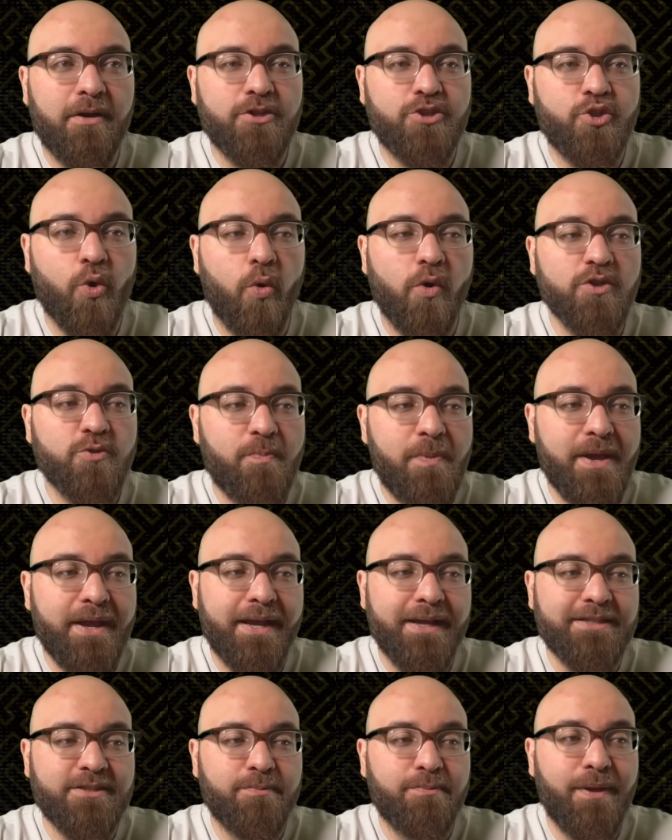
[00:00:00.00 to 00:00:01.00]
George
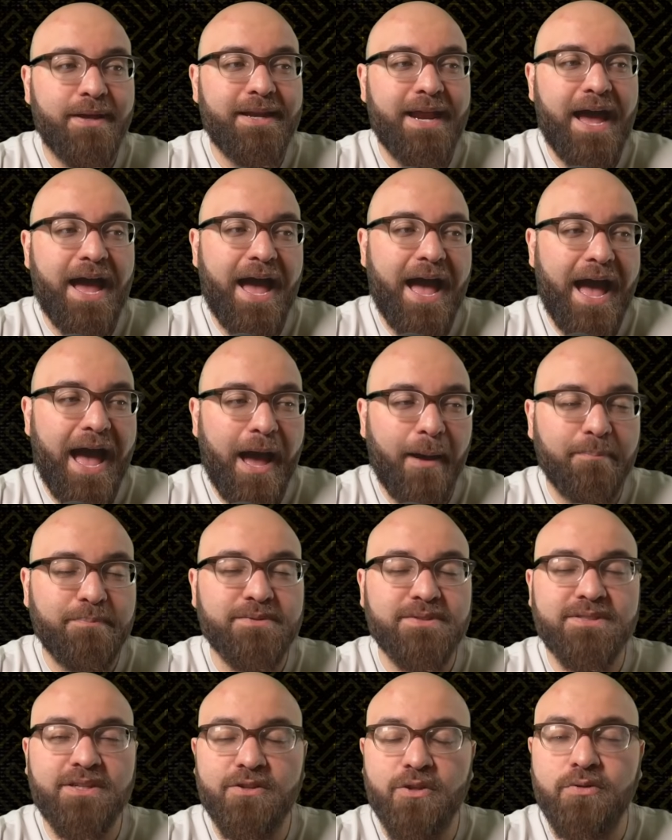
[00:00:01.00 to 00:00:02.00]
Pickens played
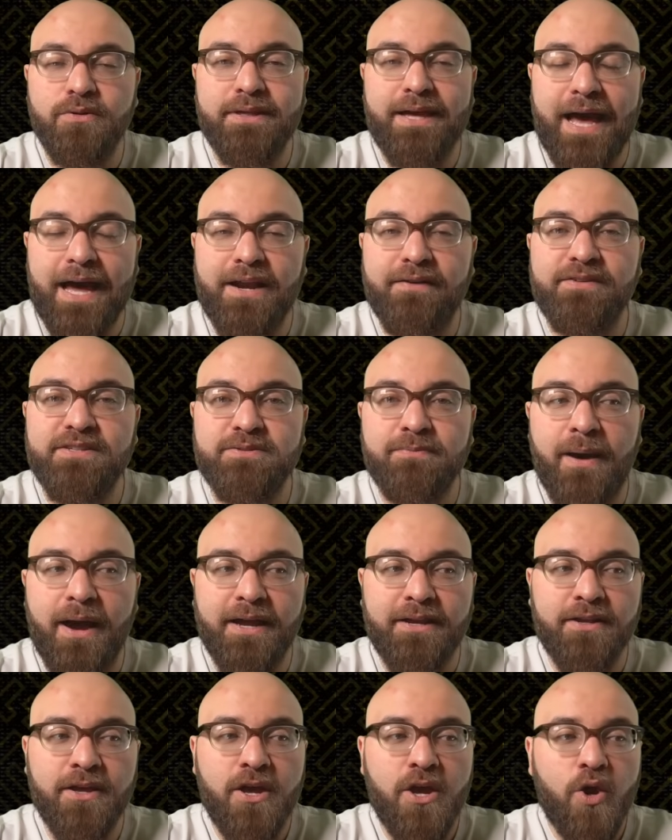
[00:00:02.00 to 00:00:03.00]
absolutely out of his
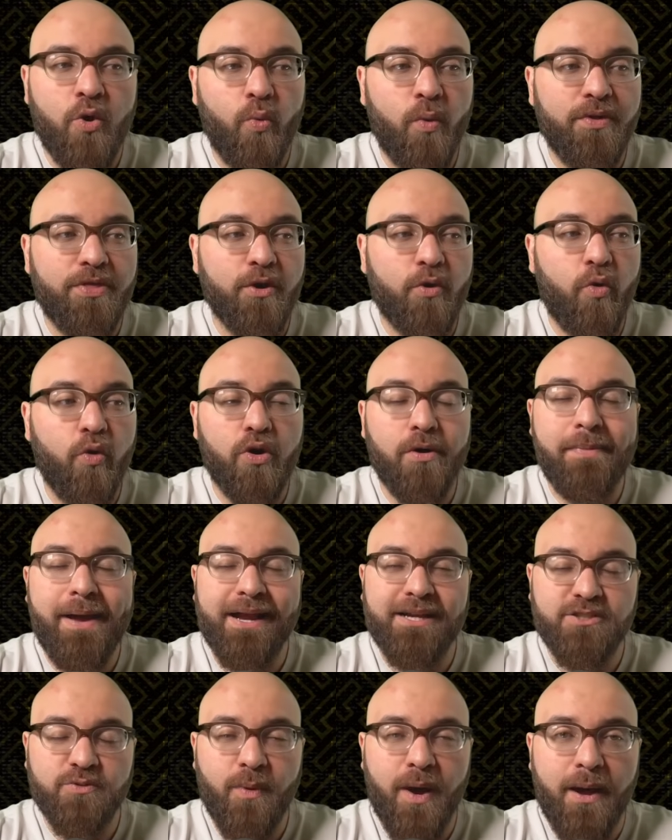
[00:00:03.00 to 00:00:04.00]
mind with a
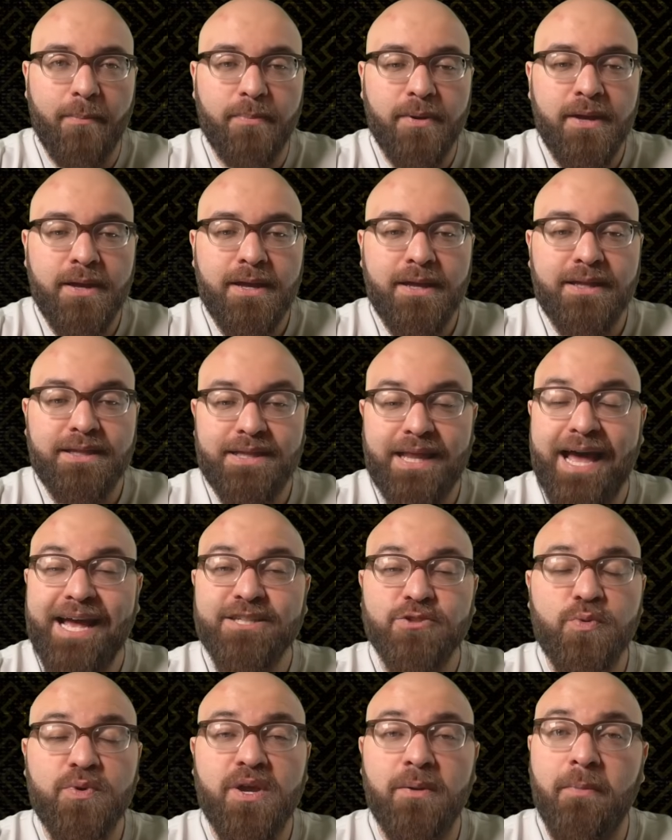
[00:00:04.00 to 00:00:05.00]
quarterback swap.
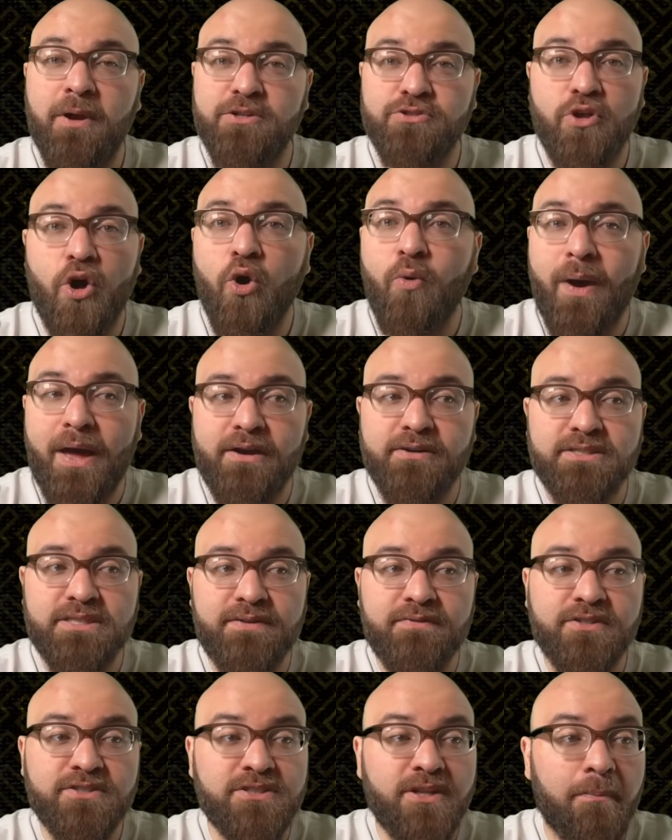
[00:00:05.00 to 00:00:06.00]
Last week, amongst all wide
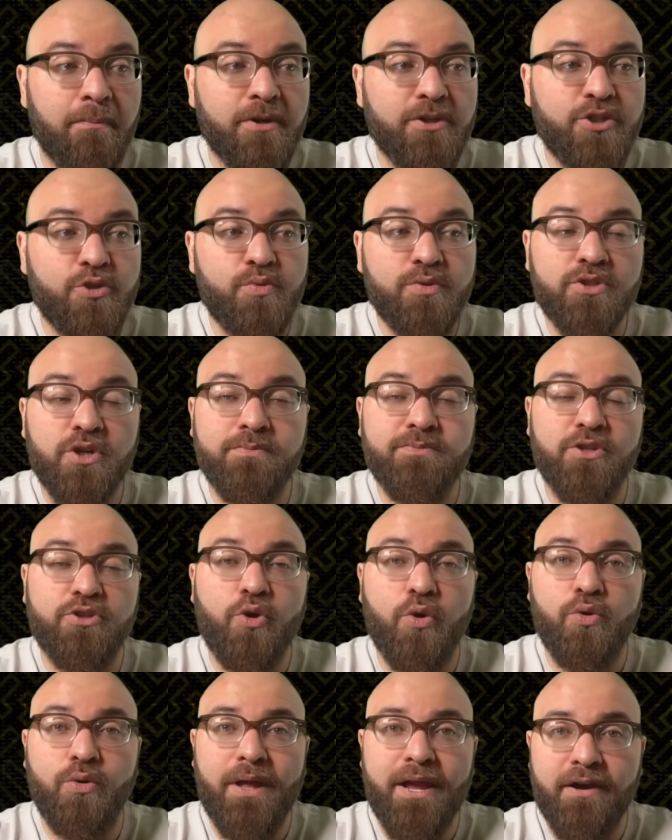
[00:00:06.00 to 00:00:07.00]
receivers, number 2 in terms of
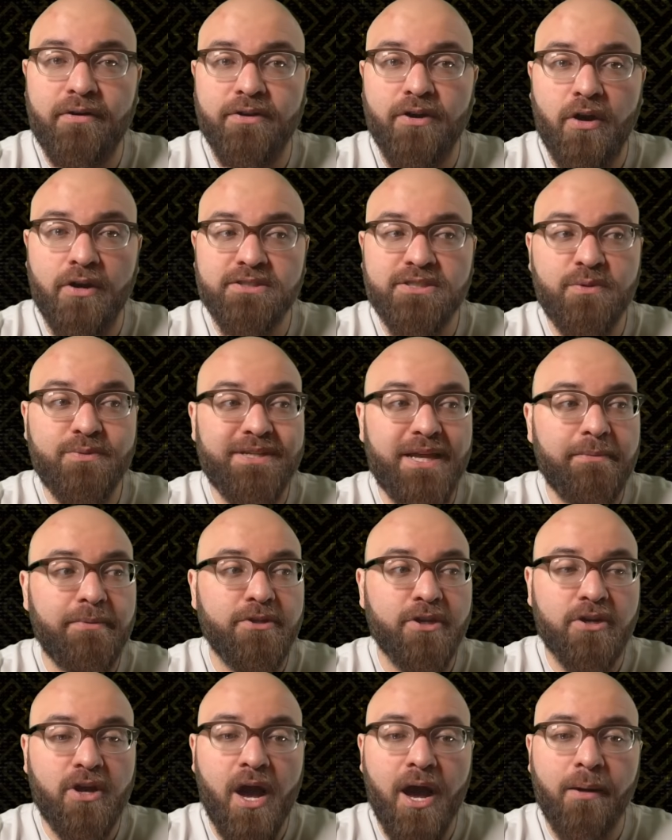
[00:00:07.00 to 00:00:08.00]
total air yards, he was able to
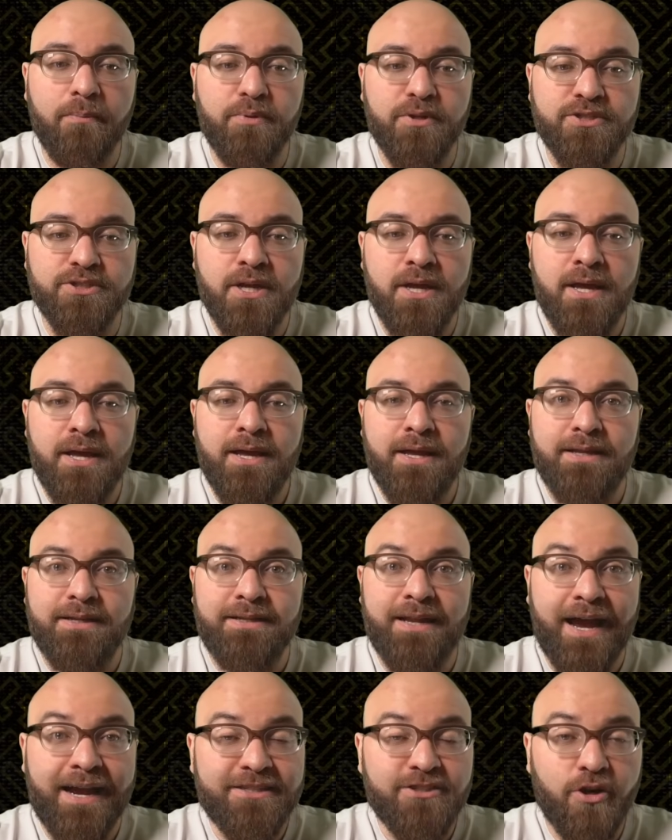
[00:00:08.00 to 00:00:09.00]
accomplish
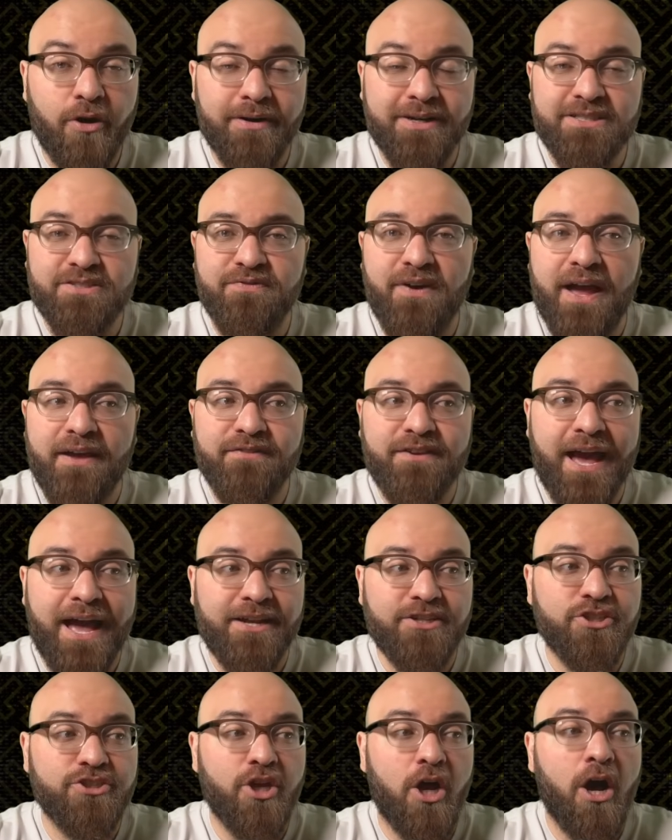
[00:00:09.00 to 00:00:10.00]
9 targets, 5
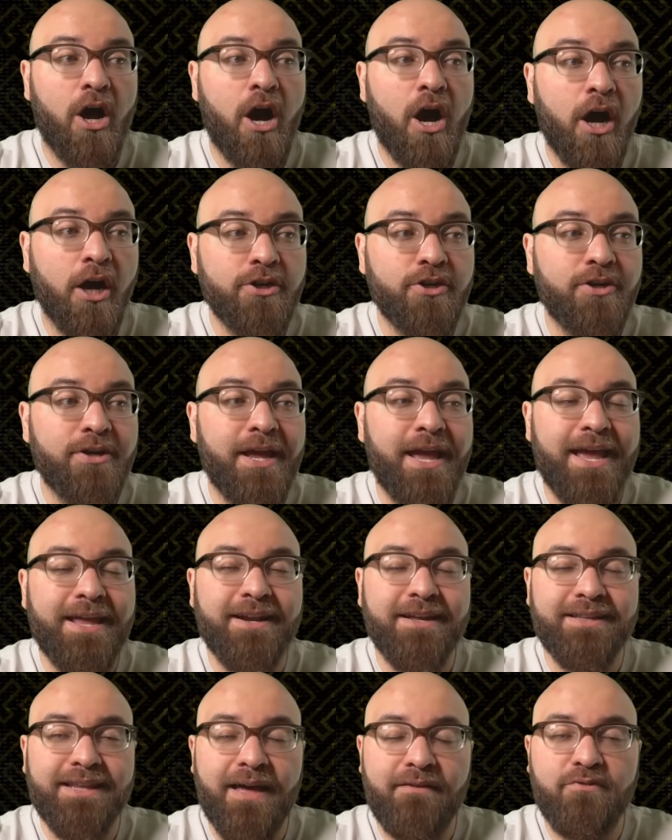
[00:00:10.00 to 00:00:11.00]
catches,
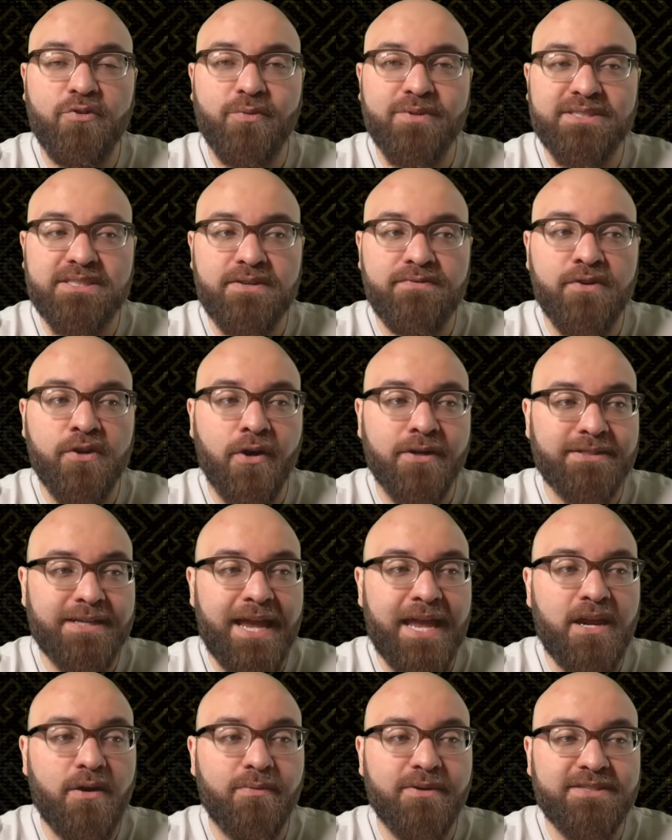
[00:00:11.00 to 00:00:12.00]
111 receiving yards,
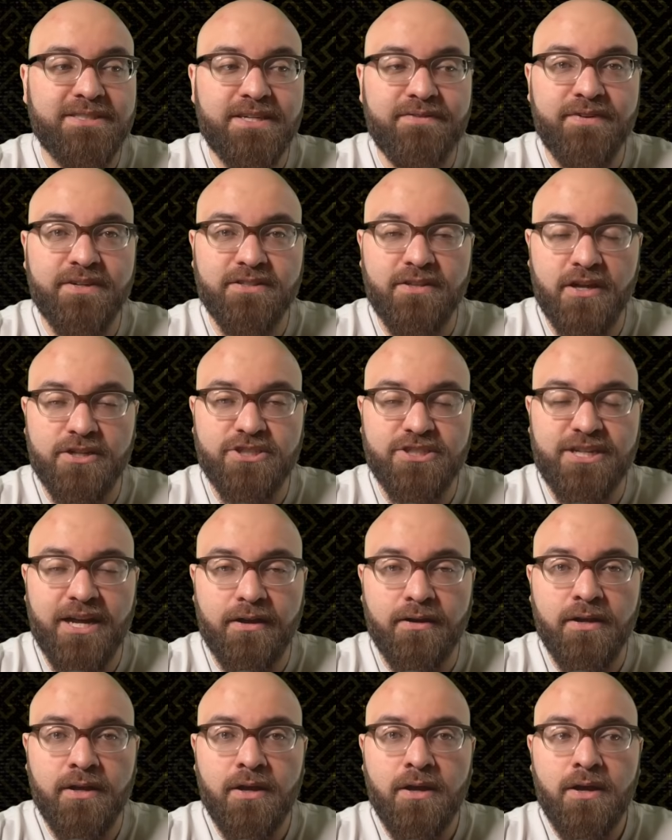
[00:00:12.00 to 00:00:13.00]
and a receiving
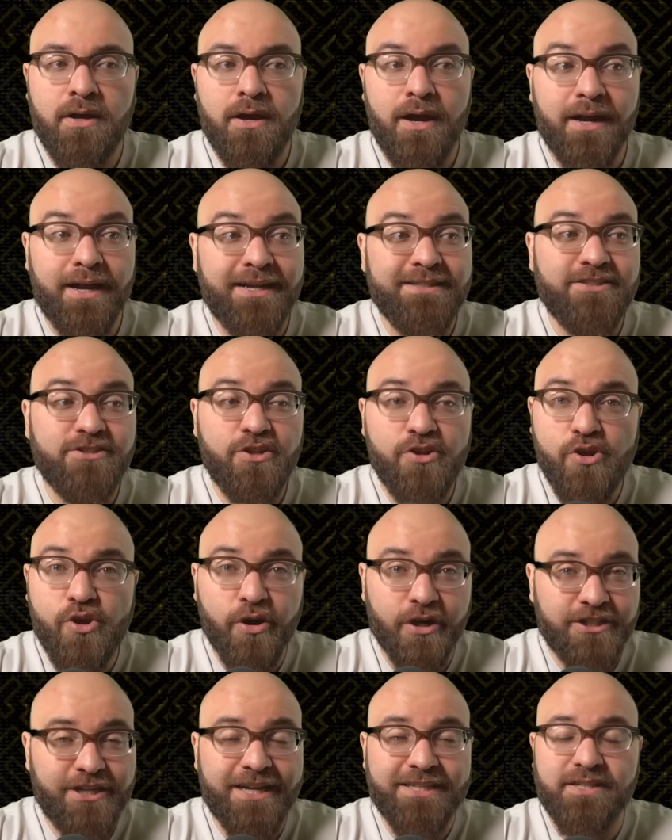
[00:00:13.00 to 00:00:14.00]
touchdown against the New
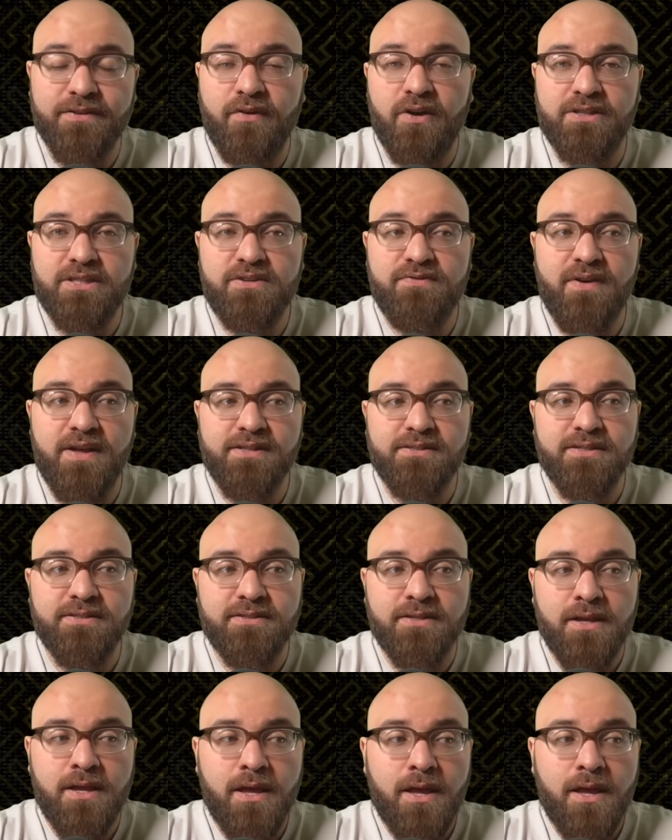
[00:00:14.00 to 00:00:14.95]
York Jets of all defenses.